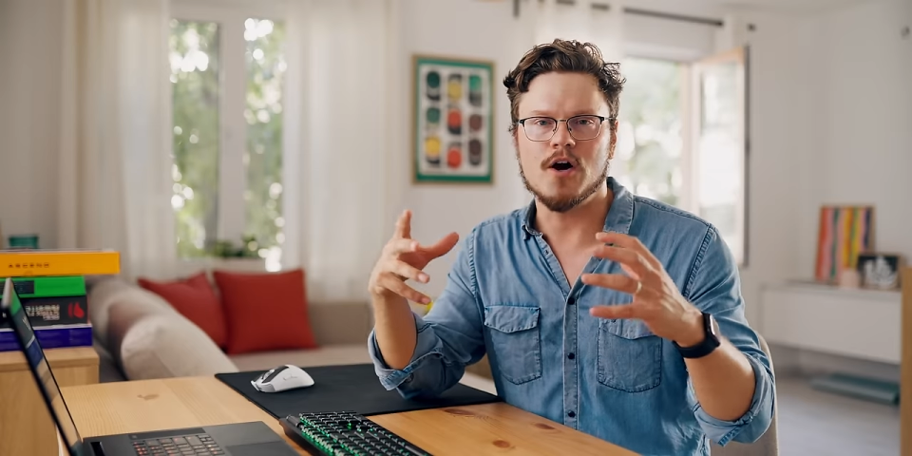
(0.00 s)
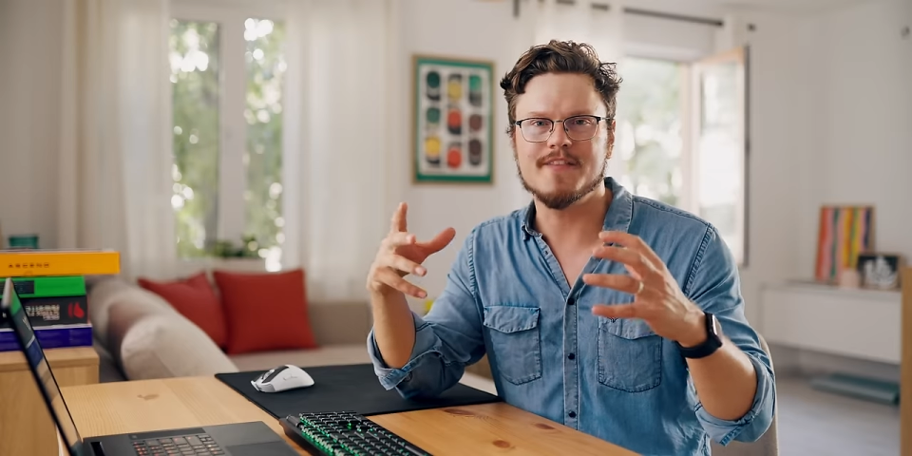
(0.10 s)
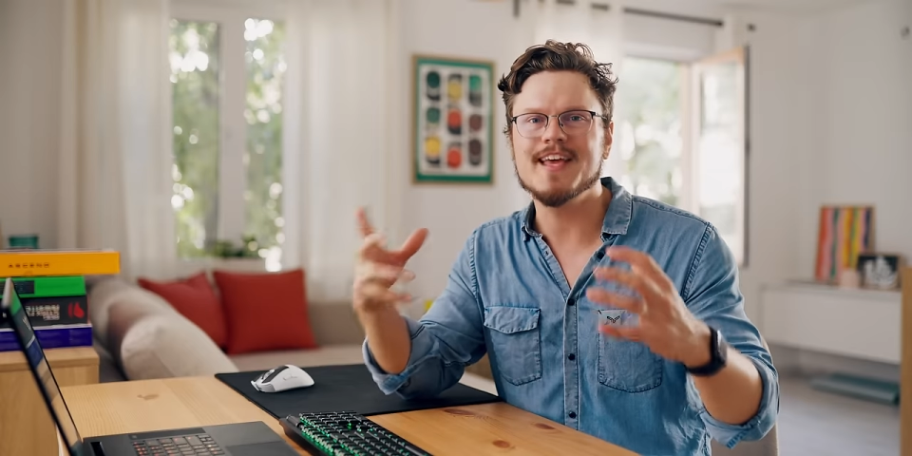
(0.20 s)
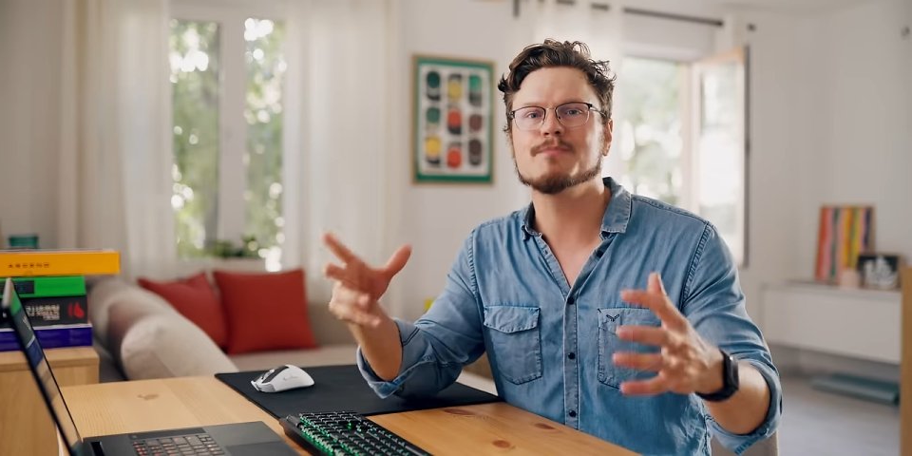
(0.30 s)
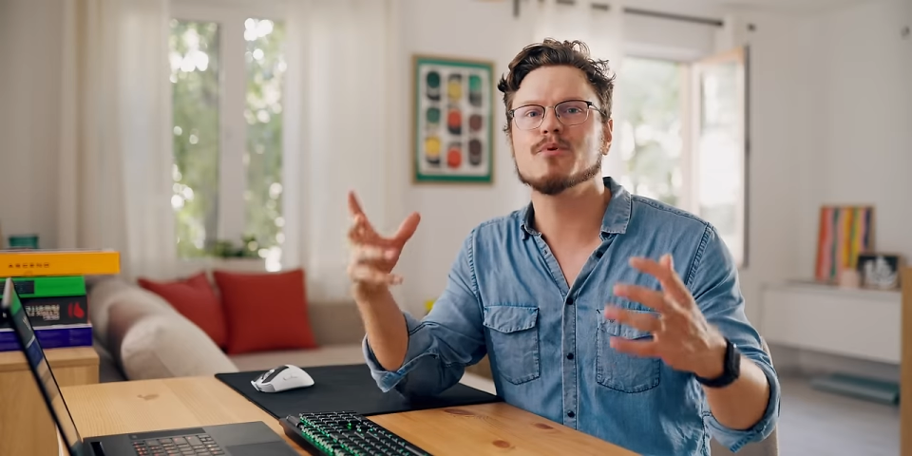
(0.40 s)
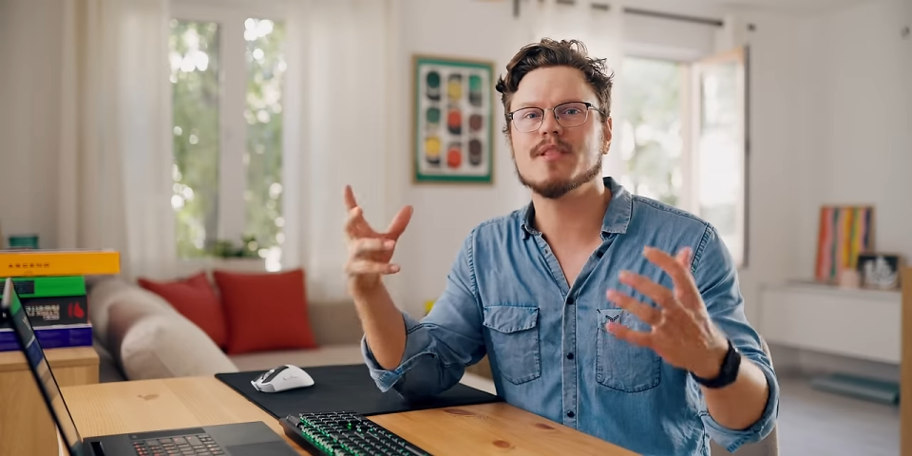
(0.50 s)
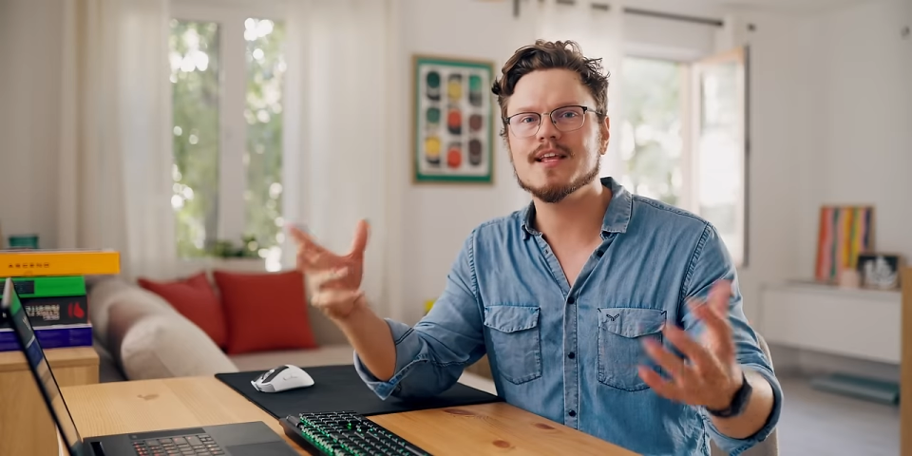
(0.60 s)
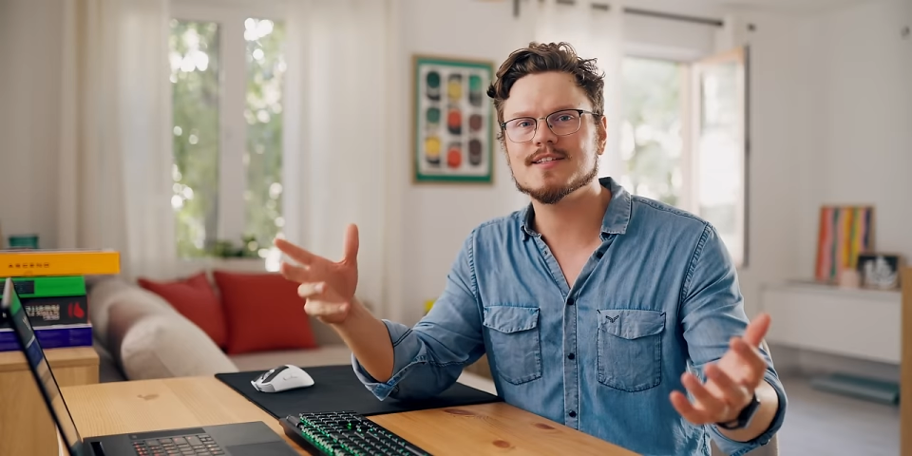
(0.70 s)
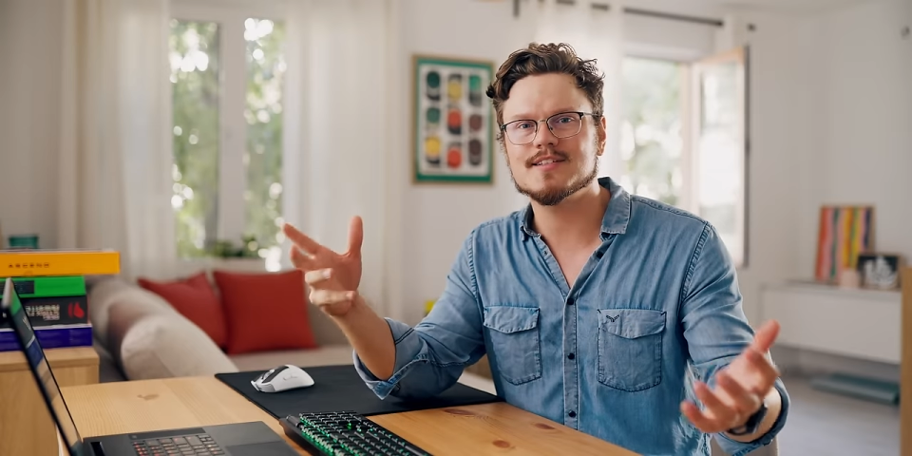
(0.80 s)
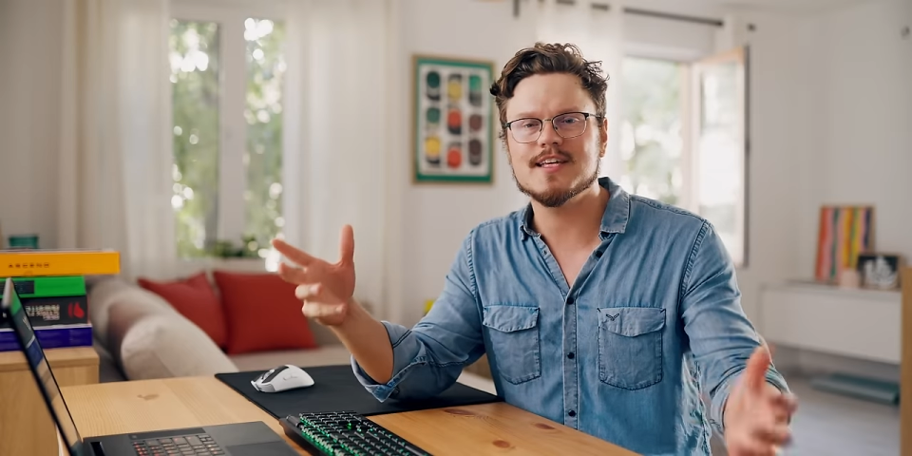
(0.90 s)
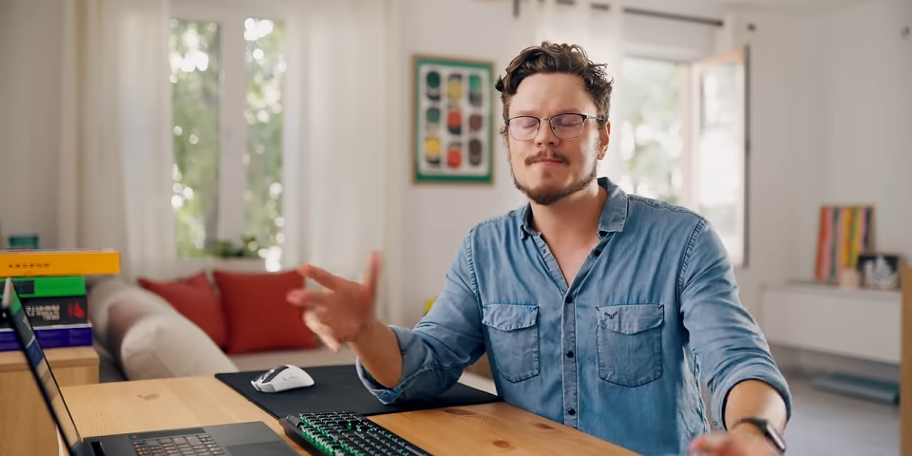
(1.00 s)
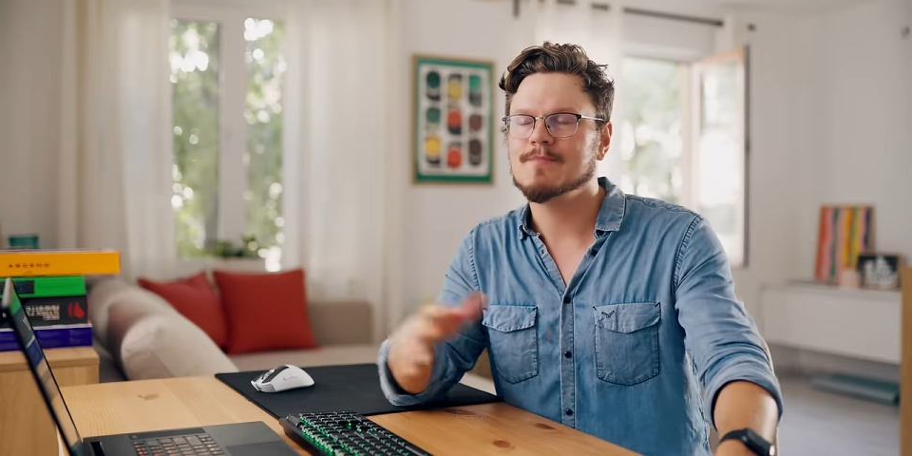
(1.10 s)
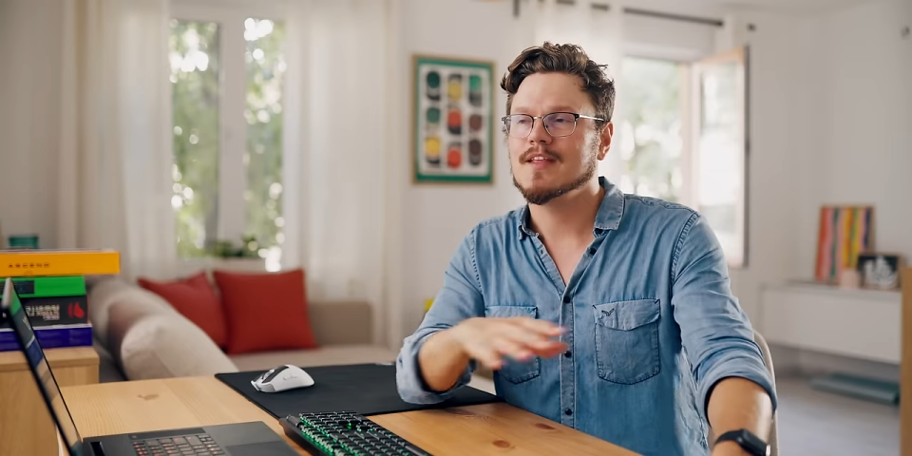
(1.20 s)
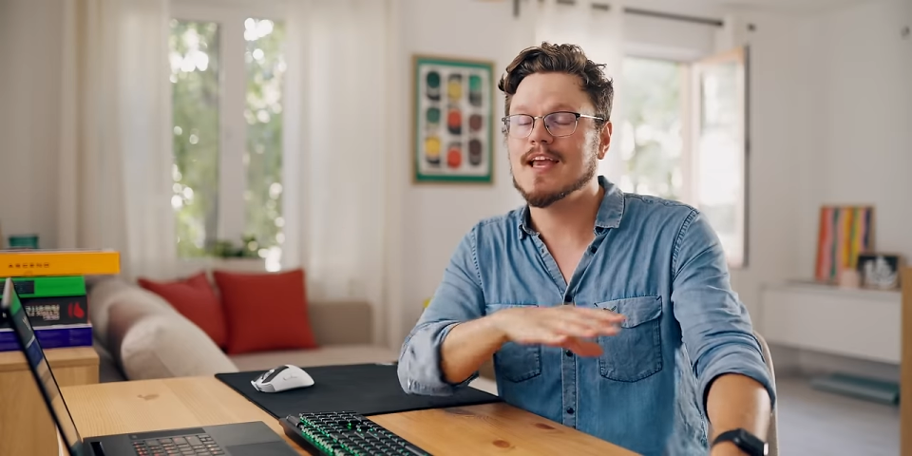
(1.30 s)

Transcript: on input latency,